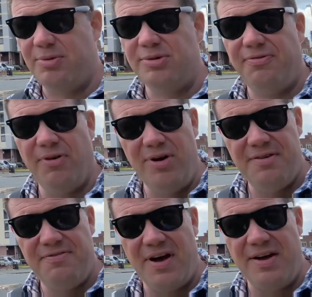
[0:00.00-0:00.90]
was fully in
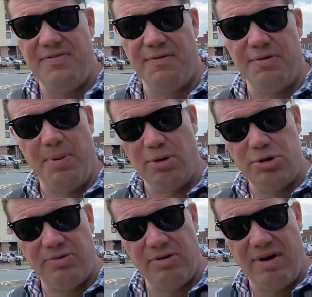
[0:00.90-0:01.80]
favour of the
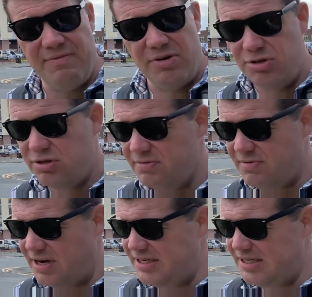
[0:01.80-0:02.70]
Bolshevik Revolution in
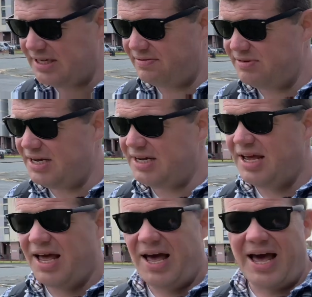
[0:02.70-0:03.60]
1917
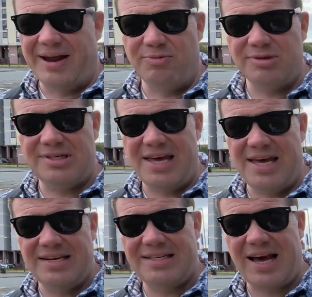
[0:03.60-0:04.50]
and was
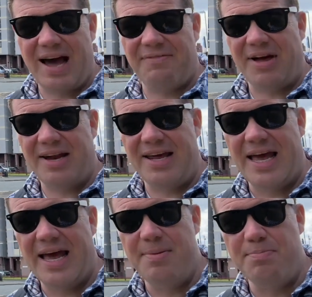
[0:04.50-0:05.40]
keen to have that
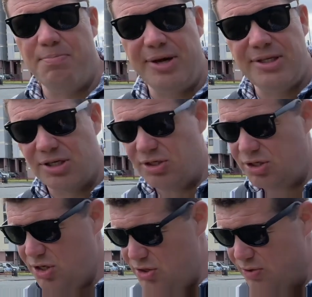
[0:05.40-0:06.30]
here in Britain
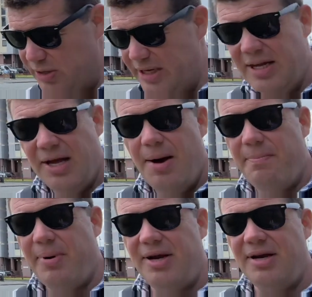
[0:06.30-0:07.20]
too.
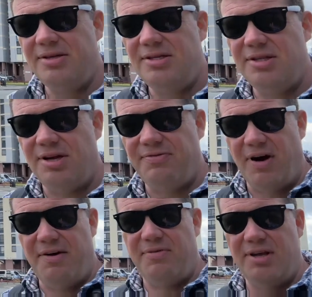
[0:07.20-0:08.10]
By
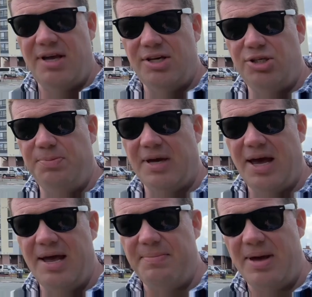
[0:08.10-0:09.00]
1935, the year she
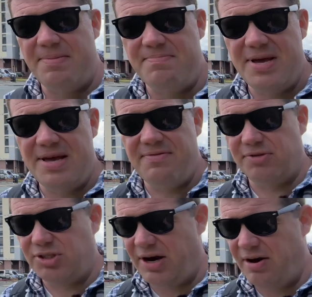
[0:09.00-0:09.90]
became MP for
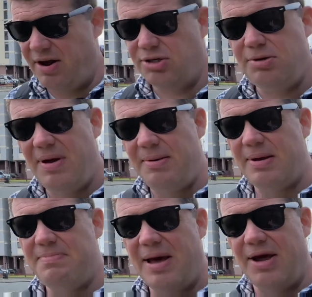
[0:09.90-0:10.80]
Jarrow, she maybe
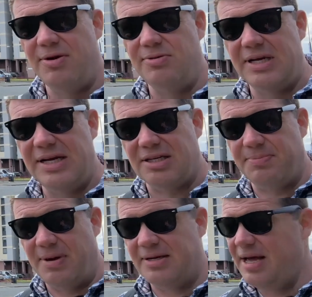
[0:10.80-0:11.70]
had mellowed a little bit,